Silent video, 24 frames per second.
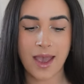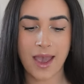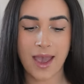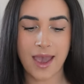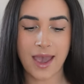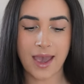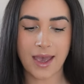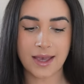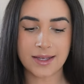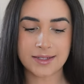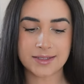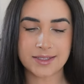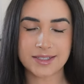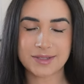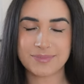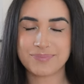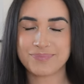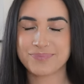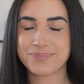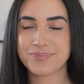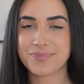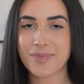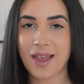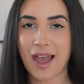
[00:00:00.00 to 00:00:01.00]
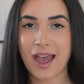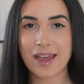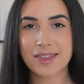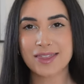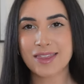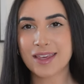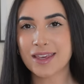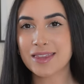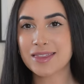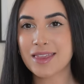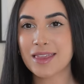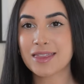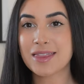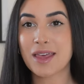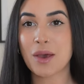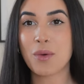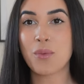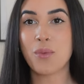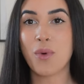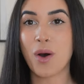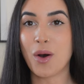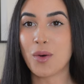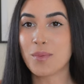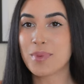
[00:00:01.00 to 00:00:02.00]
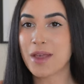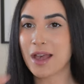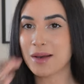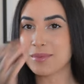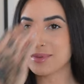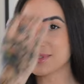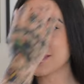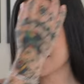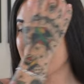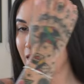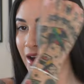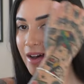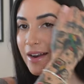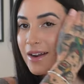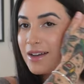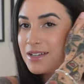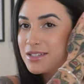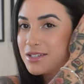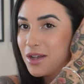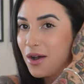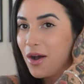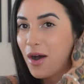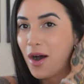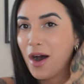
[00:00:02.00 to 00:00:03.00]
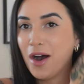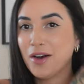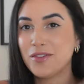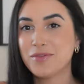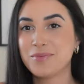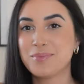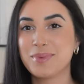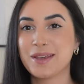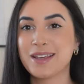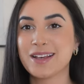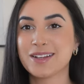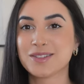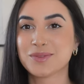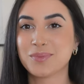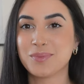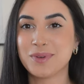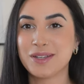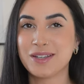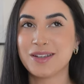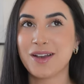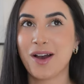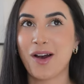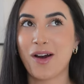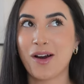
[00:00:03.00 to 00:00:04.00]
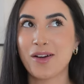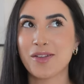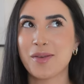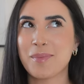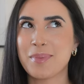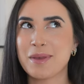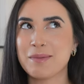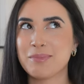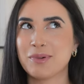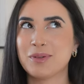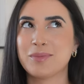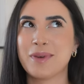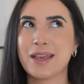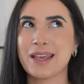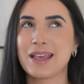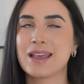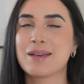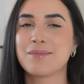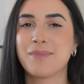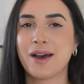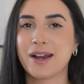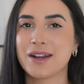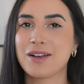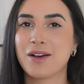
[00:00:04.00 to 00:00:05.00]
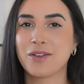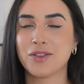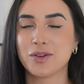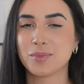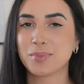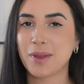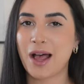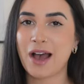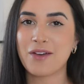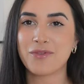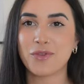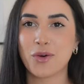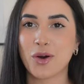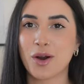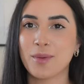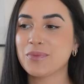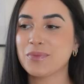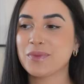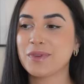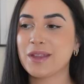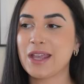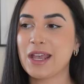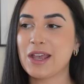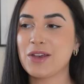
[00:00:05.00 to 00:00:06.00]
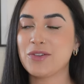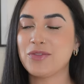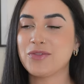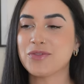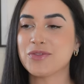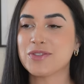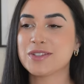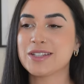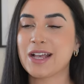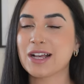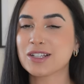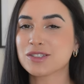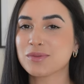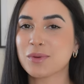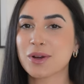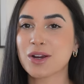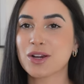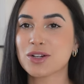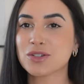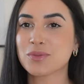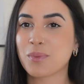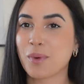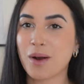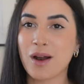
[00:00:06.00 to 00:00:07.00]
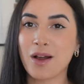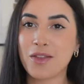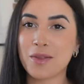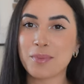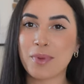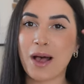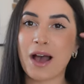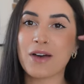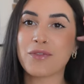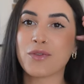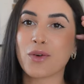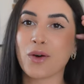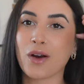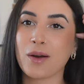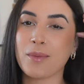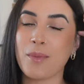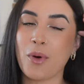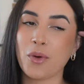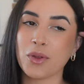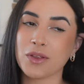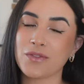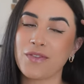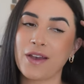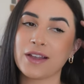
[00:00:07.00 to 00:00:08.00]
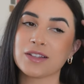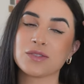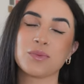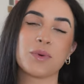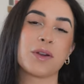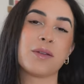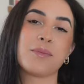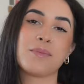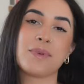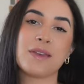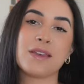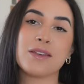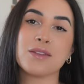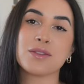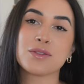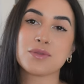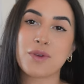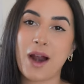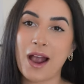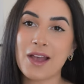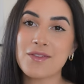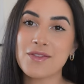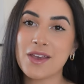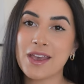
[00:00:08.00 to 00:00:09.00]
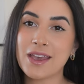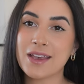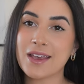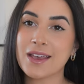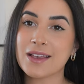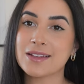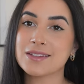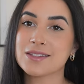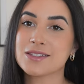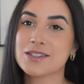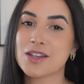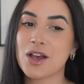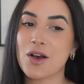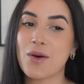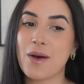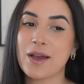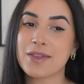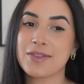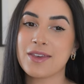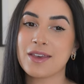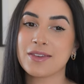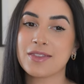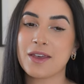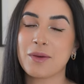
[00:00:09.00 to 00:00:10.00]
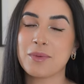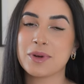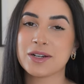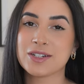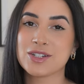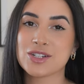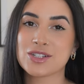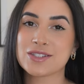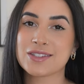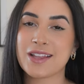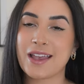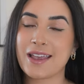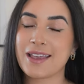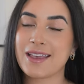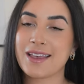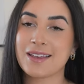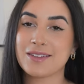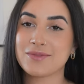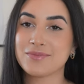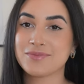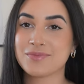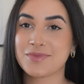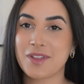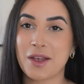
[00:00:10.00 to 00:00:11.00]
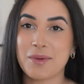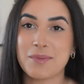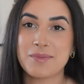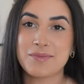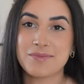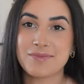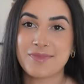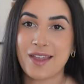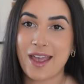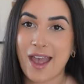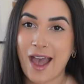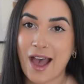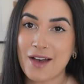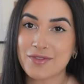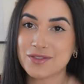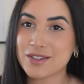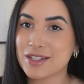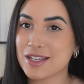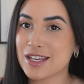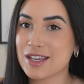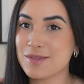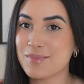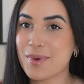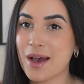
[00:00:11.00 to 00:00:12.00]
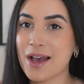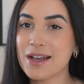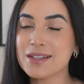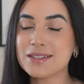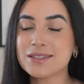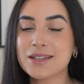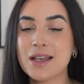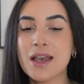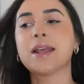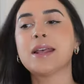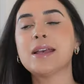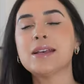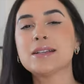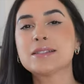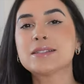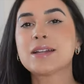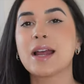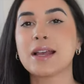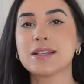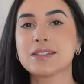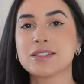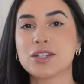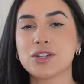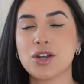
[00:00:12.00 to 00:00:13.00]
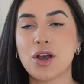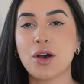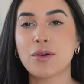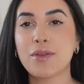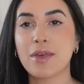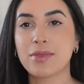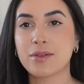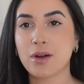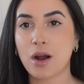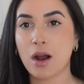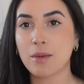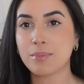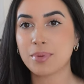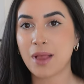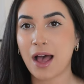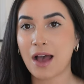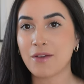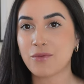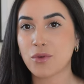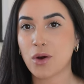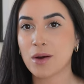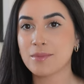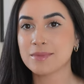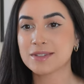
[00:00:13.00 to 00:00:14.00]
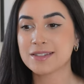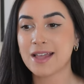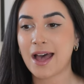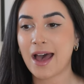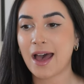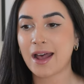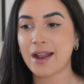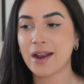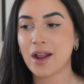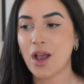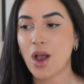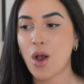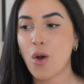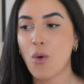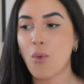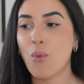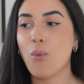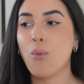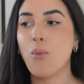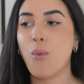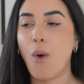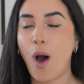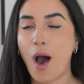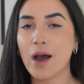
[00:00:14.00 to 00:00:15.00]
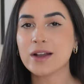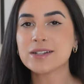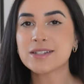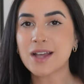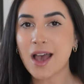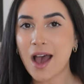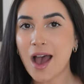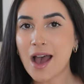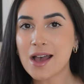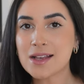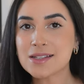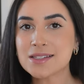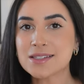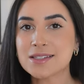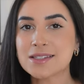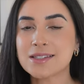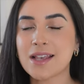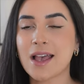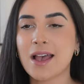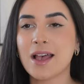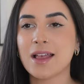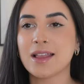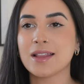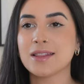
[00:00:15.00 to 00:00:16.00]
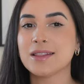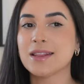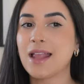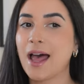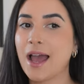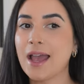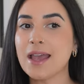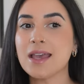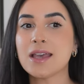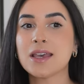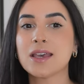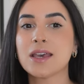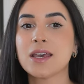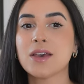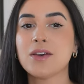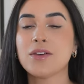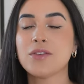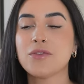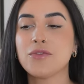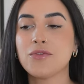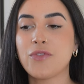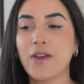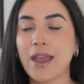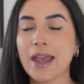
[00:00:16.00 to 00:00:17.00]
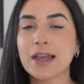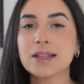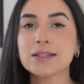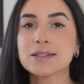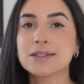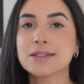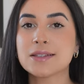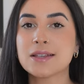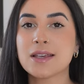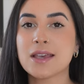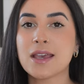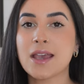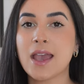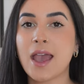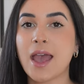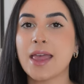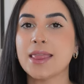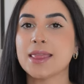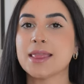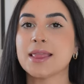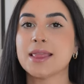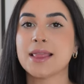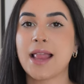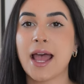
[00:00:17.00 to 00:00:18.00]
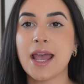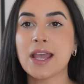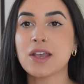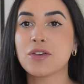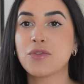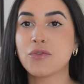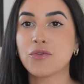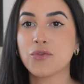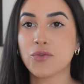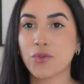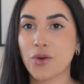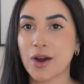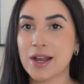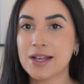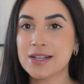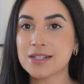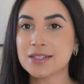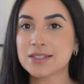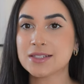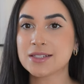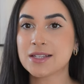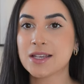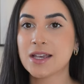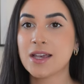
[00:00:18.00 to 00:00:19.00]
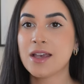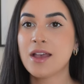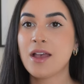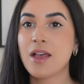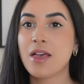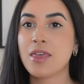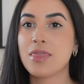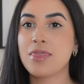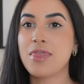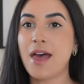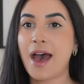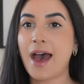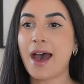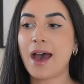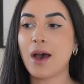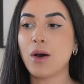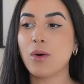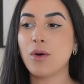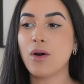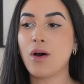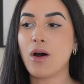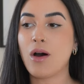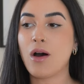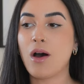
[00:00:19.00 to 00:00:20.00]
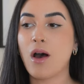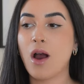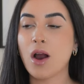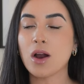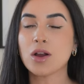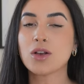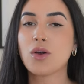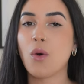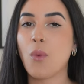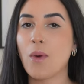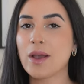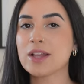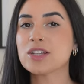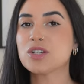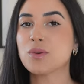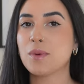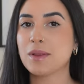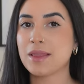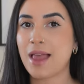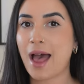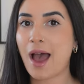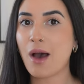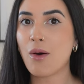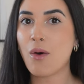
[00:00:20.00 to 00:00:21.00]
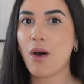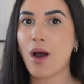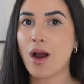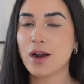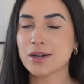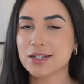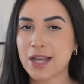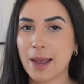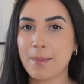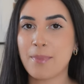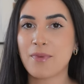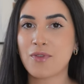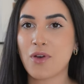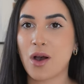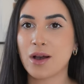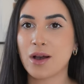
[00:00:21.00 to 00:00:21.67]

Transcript: And I think that they won't be able to cut us off because we are the people making money on their platform. If sex workers weren't on the platform, OnlyFans wouldn't be thriving. And so I think they would just like, they have to keep us. It is nice to know that there are platforms that want us, like Fansly and like Frisk, that are going to allow our type of